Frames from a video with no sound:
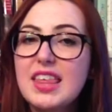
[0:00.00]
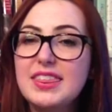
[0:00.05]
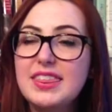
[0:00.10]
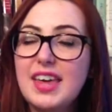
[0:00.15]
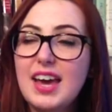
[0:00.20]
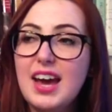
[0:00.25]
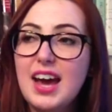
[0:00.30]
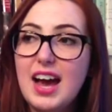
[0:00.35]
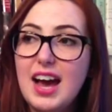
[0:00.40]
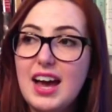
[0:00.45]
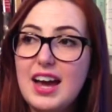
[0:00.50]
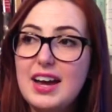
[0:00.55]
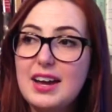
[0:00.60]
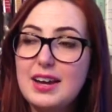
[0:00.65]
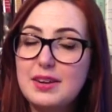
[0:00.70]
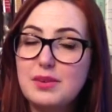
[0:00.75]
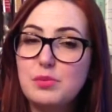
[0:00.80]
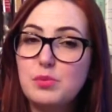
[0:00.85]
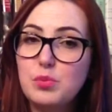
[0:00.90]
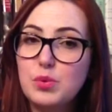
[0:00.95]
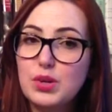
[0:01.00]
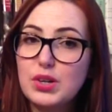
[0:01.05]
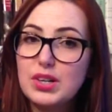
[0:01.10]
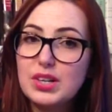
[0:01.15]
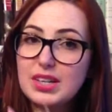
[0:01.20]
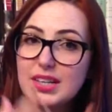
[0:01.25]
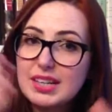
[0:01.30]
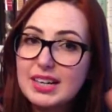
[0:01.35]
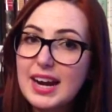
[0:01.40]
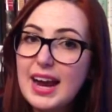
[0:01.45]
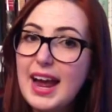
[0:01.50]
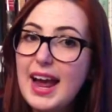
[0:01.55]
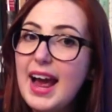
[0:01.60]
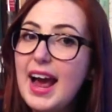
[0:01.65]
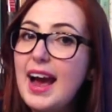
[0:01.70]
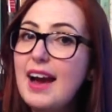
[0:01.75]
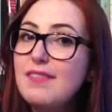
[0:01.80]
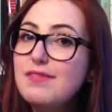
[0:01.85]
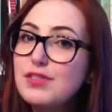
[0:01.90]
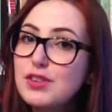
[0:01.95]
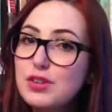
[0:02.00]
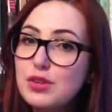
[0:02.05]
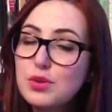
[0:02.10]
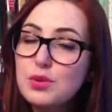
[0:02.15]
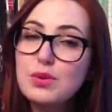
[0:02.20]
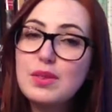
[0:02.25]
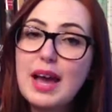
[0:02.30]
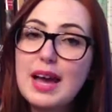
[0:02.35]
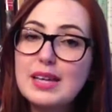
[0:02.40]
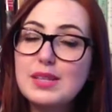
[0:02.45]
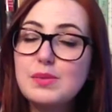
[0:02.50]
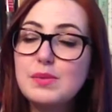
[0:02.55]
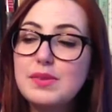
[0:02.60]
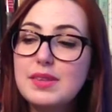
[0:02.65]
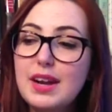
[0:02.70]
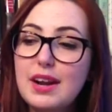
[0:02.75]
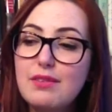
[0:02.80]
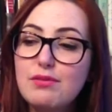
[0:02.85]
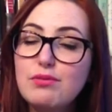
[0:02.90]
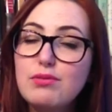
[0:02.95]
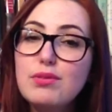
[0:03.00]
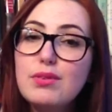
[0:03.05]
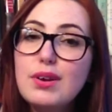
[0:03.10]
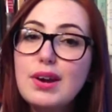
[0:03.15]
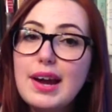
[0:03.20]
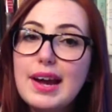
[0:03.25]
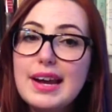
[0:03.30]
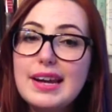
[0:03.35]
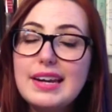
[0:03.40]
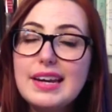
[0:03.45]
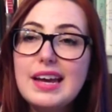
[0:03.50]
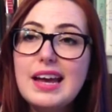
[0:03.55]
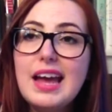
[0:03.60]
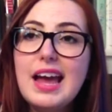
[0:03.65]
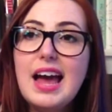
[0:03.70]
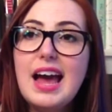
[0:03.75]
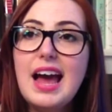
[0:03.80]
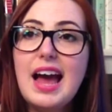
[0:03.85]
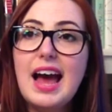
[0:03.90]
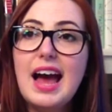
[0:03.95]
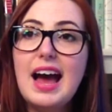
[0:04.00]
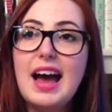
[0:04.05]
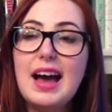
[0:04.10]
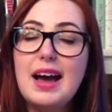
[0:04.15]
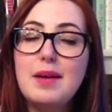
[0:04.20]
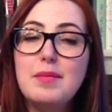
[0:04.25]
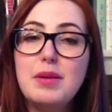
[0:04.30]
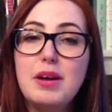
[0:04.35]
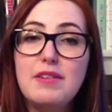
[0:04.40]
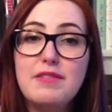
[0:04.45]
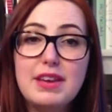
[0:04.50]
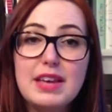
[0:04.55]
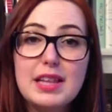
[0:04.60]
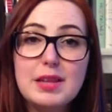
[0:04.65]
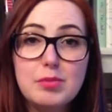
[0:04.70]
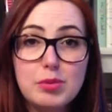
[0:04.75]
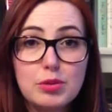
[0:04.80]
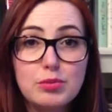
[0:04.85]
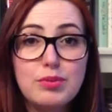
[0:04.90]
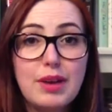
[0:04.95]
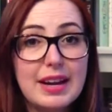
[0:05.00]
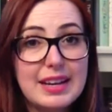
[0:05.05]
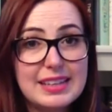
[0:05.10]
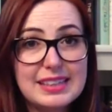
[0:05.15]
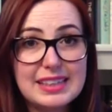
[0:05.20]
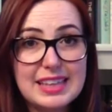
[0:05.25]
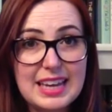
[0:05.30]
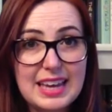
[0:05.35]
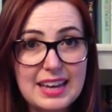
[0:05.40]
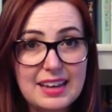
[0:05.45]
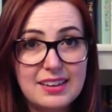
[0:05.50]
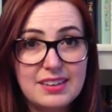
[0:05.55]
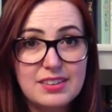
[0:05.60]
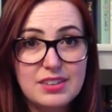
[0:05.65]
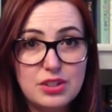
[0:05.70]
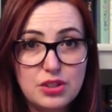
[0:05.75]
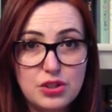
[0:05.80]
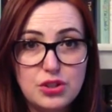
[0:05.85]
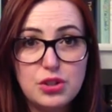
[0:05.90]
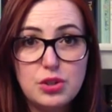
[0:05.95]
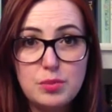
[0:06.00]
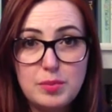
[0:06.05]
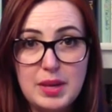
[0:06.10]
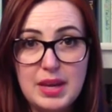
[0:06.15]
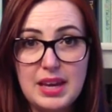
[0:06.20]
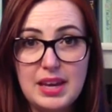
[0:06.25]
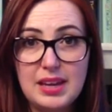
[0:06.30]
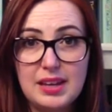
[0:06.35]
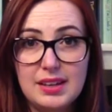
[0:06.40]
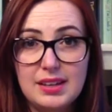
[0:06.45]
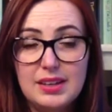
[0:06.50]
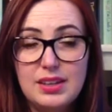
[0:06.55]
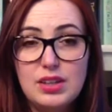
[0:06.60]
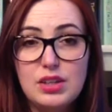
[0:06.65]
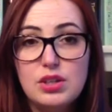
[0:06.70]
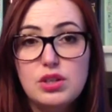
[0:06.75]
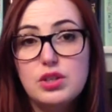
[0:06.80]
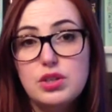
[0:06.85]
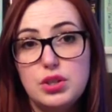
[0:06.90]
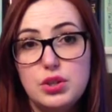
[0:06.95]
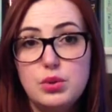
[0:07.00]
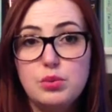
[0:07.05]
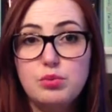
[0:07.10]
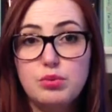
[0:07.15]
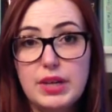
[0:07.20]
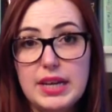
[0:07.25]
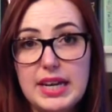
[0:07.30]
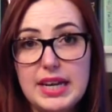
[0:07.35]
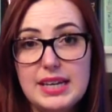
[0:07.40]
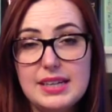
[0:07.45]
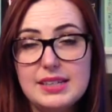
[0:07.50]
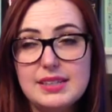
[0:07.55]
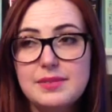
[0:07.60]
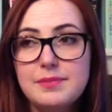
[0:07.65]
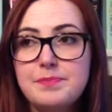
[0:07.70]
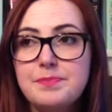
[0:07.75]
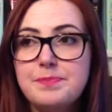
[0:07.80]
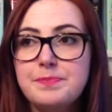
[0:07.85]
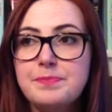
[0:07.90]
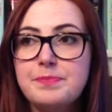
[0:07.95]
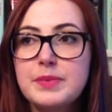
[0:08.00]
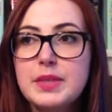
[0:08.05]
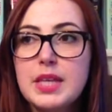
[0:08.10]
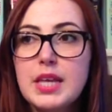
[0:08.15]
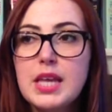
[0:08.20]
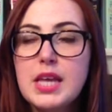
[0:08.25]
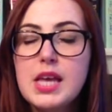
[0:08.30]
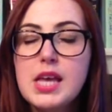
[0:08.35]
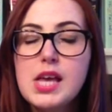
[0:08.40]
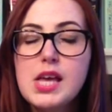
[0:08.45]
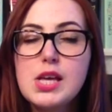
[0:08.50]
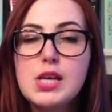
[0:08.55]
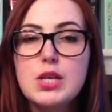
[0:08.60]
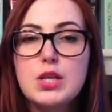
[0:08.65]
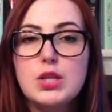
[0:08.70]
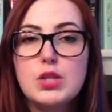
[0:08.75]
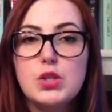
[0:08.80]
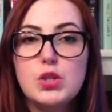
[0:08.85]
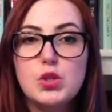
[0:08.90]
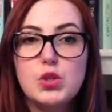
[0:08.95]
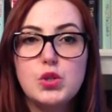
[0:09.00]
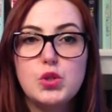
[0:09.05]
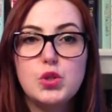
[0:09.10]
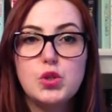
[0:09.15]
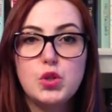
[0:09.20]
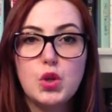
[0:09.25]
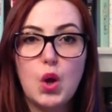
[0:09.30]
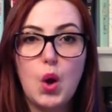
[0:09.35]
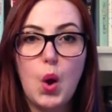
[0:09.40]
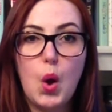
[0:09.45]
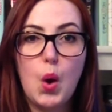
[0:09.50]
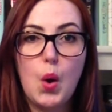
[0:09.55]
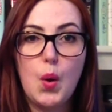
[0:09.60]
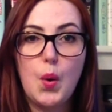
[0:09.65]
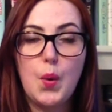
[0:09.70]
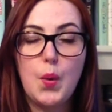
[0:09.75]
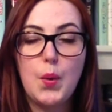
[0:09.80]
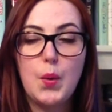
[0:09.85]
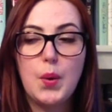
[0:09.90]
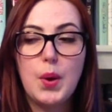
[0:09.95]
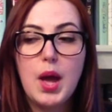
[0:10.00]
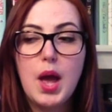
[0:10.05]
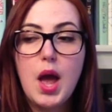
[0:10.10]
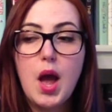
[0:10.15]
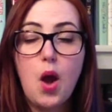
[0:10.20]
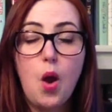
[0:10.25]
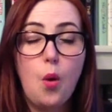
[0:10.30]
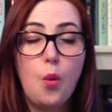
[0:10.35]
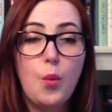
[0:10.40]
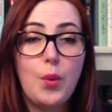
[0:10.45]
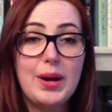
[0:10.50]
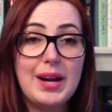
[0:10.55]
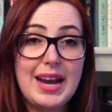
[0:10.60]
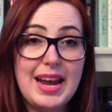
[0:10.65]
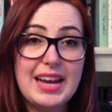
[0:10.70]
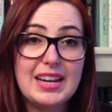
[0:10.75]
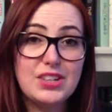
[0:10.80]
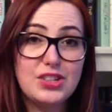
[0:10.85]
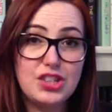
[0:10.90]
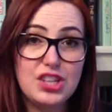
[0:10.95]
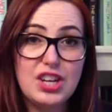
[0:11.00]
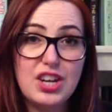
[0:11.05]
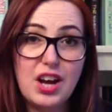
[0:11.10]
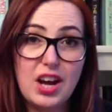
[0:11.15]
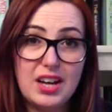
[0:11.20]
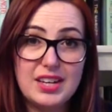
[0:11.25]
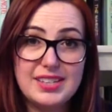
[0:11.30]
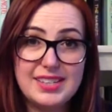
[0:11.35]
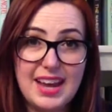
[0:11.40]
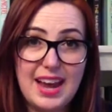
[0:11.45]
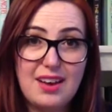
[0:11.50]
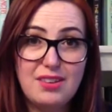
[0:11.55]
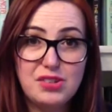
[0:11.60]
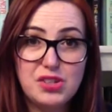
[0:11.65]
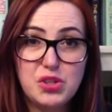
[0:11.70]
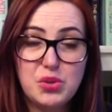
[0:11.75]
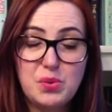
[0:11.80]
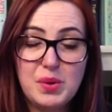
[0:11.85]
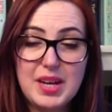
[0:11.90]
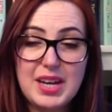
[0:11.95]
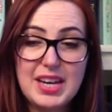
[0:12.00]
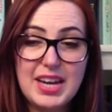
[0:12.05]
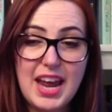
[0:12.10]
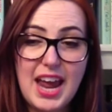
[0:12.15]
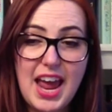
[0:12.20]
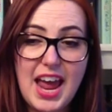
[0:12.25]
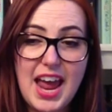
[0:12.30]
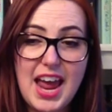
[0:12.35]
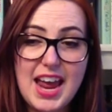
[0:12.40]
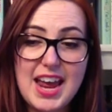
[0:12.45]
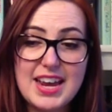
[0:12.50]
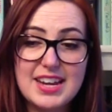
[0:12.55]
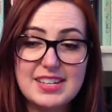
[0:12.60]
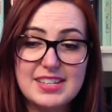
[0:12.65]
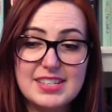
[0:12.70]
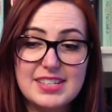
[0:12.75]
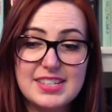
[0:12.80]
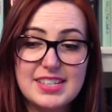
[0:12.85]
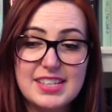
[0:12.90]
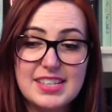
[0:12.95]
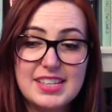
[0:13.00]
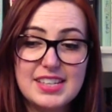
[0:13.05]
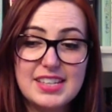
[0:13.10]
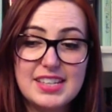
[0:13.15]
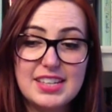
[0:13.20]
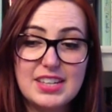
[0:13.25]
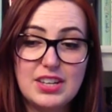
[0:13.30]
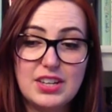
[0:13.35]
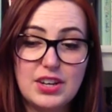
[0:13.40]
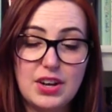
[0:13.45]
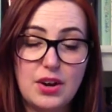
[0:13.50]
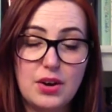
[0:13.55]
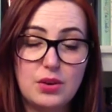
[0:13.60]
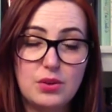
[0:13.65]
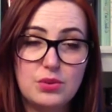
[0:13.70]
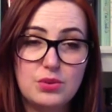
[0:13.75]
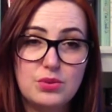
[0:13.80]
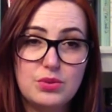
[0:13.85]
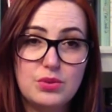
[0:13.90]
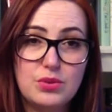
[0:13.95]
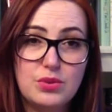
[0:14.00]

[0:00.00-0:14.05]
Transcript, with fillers: that uh, were after the last one that I've read um, available readily to me to read. So when I actually got down to it and, you know,